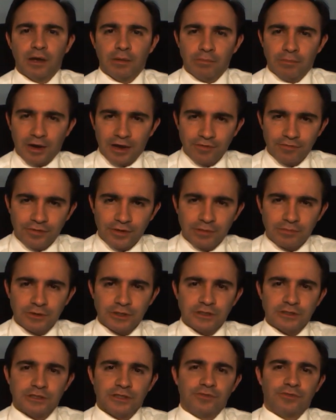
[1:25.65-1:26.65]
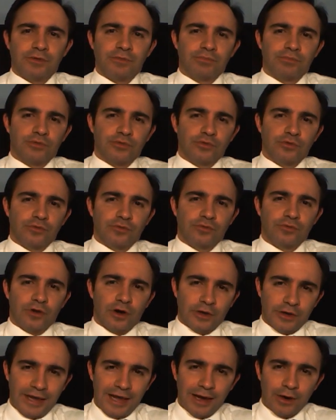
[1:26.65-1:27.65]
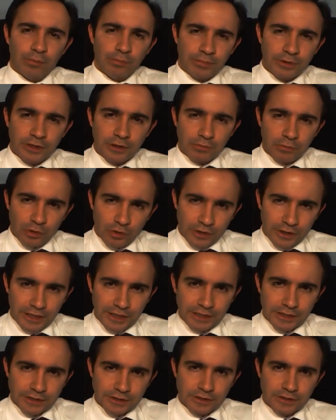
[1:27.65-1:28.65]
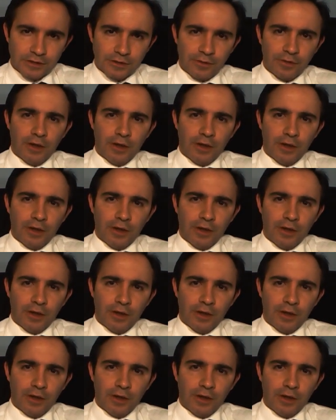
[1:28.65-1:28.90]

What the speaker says: My family is living proof on how beatable it is.